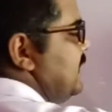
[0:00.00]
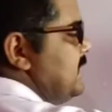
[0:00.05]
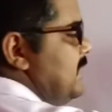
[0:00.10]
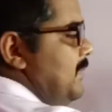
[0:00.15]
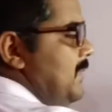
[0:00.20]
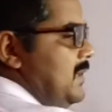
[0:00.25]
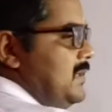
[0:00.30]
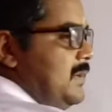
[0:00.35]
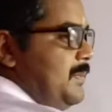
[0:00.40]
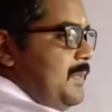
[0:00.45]
is a
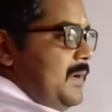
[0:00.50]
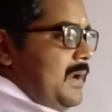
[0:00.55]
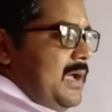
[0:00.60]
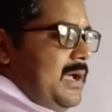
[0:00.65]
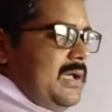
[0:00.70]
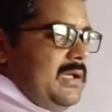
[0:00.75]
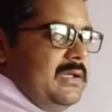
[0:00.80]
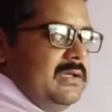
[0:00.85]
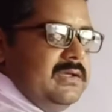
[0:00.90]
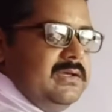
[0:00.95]

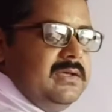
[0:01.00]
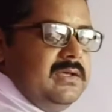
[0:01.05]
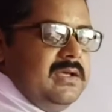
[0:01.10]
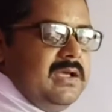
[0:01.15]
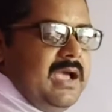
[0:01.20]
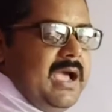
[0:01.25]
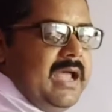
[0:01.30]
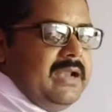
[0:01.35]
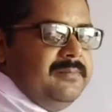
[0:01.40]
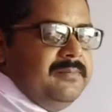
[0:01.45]
multiply,
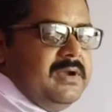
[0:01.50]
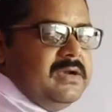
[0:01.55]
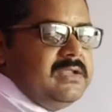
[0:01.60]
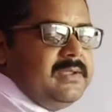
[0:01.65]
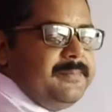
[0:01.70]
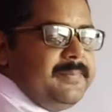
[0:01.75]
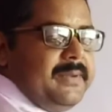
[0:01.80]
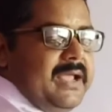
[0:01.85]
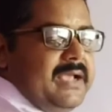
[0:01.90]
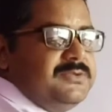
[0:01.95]
and
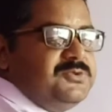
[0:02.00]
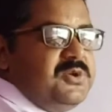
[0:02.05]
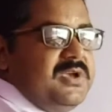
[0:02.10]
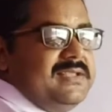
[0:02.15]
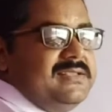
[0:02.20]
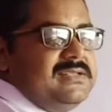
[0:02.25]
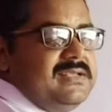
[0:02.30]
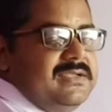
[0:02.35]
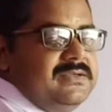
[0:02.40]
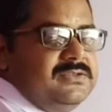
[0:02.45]
multiply
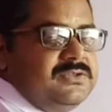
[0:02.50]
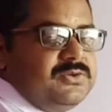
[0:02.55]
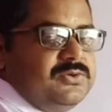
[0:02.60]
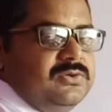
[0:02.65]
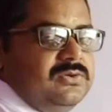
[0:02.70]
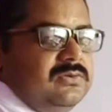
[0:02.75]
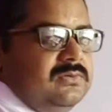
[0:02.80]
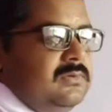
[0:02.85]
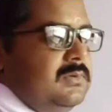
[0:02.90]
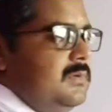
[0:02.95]
change
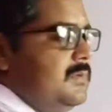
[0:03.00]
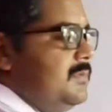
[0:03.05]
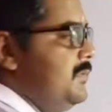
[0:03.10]
into